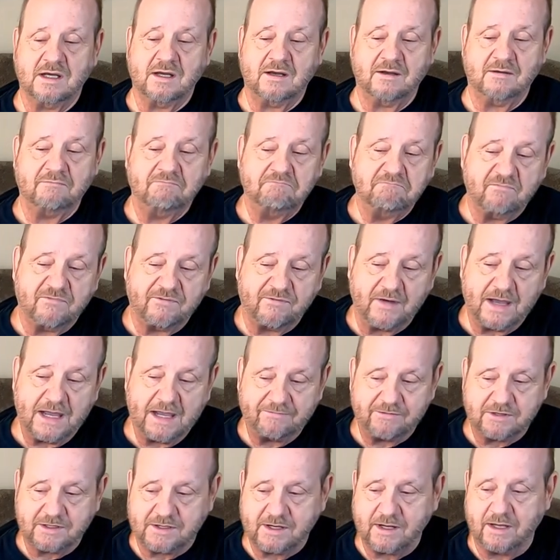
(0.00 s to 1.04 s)
uh,
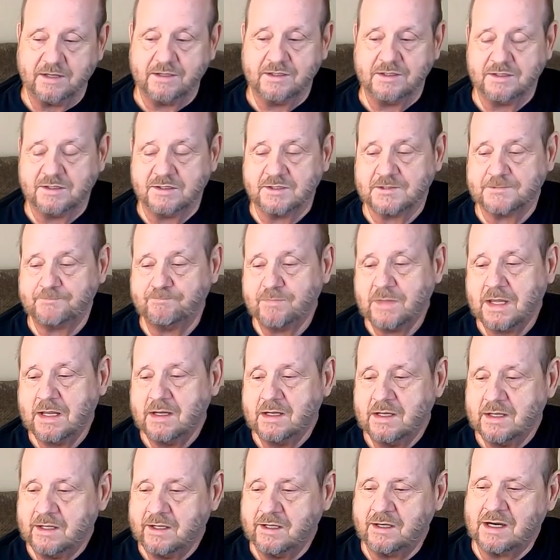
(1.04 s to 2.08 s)
five to ten years.
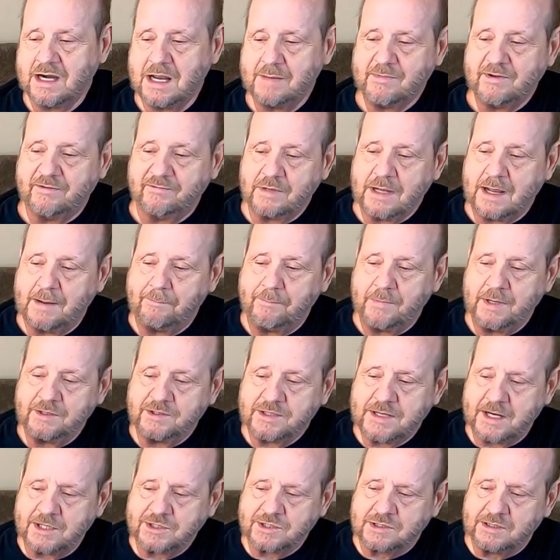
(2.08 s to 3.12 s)
Here I'm, I'm
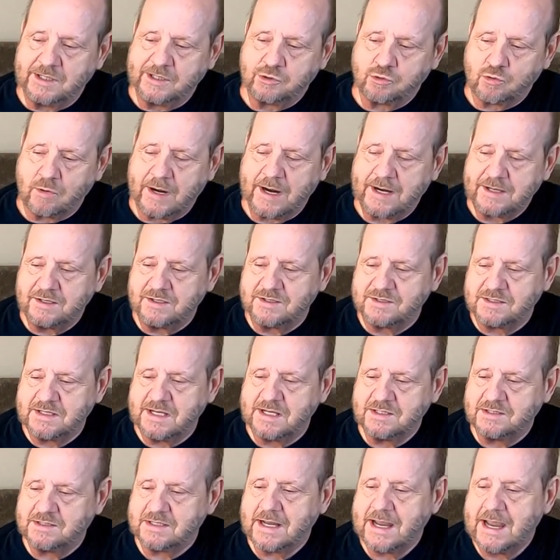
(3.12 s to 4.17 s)
intentionally trying to
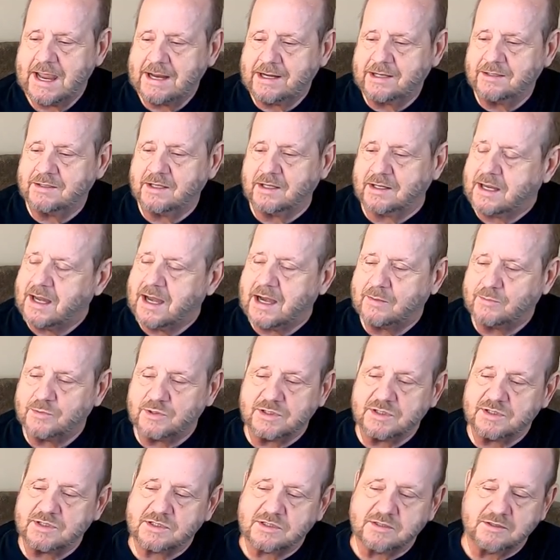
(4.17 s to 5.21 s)
zigzag and the
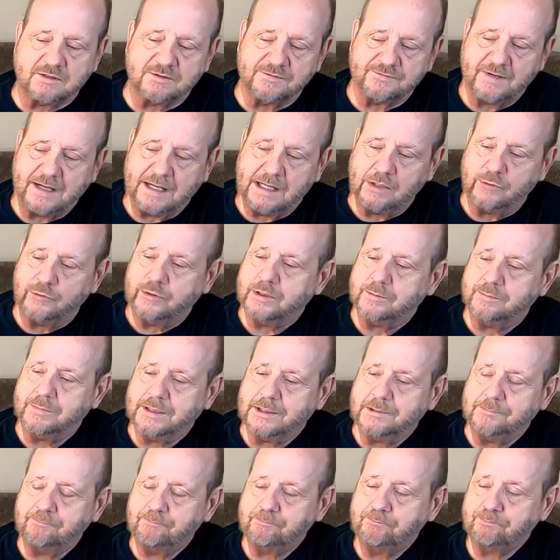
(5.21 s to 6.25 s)
camera is still following
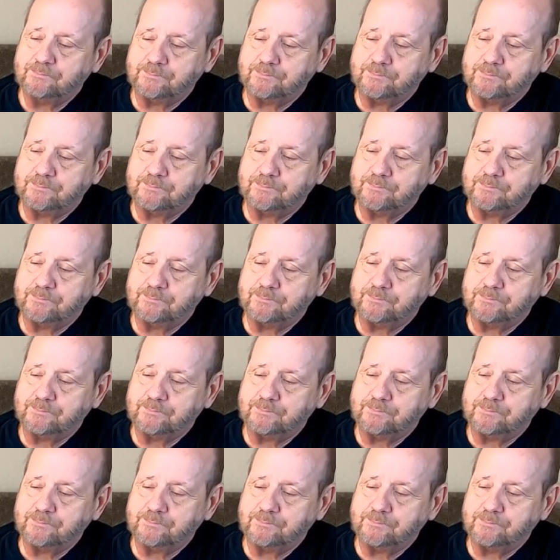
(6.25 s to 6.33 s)
me.